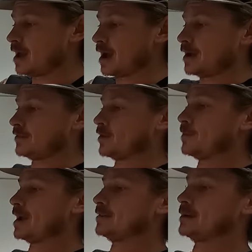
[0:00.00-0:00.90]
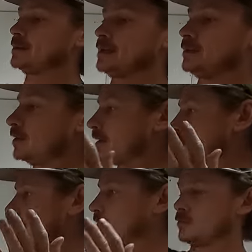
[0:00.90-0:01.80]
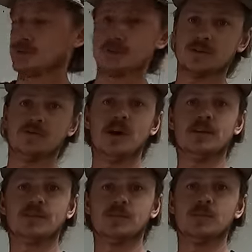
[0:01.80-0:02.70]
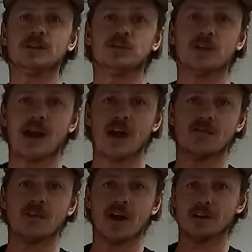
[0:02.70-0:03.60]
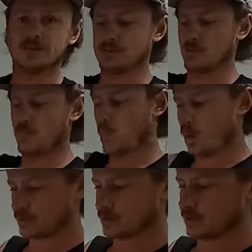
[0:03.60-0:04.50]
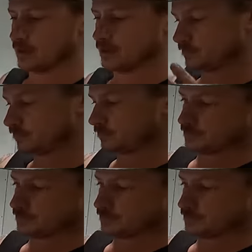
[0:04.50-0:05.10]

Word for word: Uh, so basically, look, it looks very similar to a Carafan. It's the white unit,